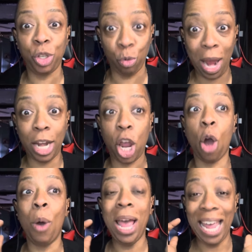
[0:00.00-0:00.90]
the
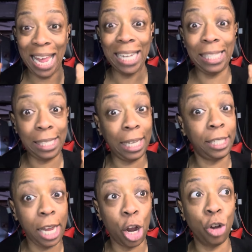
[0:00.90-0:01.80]
radio in
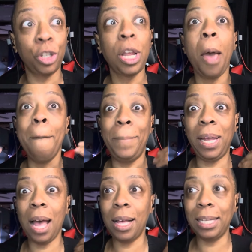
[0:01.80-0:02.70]
6 years
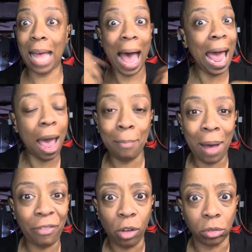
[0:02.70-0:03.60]
because I had my
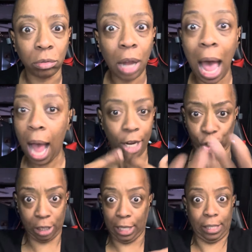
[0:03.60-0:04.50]
phone. I could
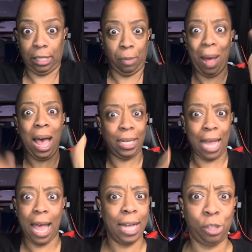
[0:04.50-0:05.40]
just listen to
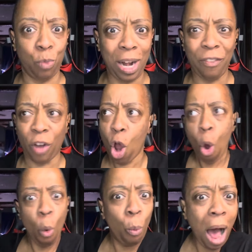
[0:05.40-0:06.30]
podcasts and whatever.
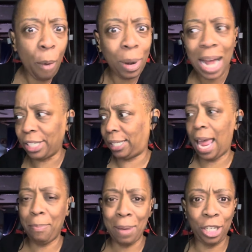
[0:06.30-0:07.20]
Why would I just
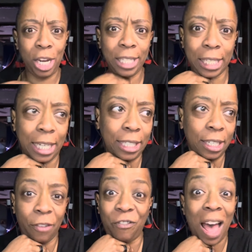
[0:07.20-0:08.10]
take my chances, listen
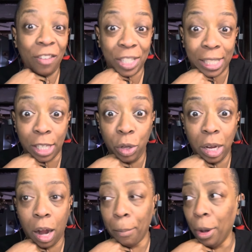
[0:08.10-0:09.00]
to 5
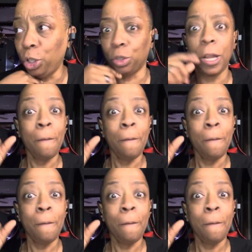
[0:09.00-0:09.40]
zillion commercials